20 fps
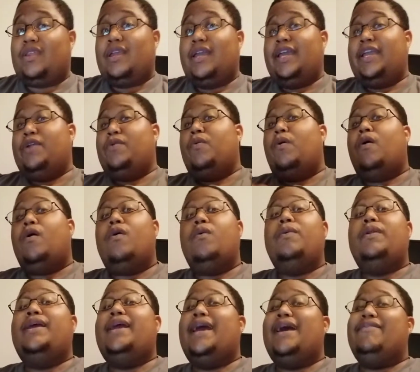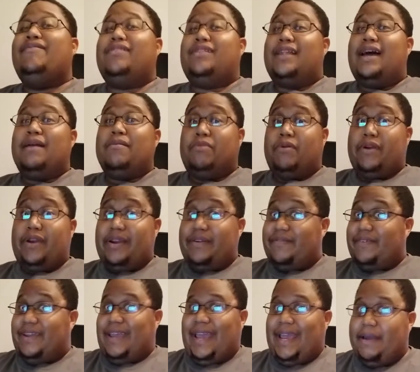and you already have a library
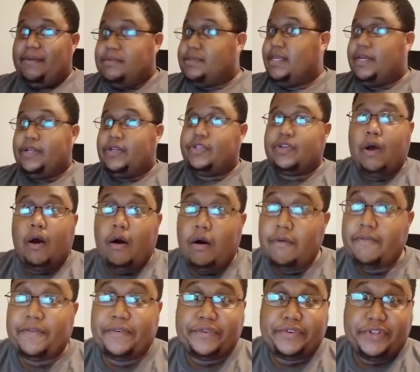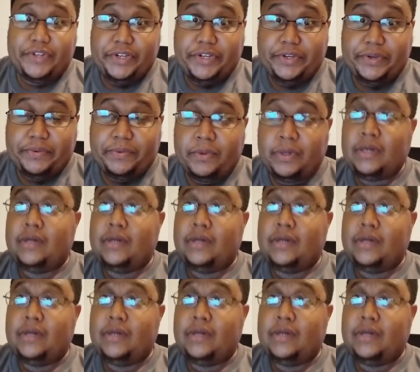of games that is offered to you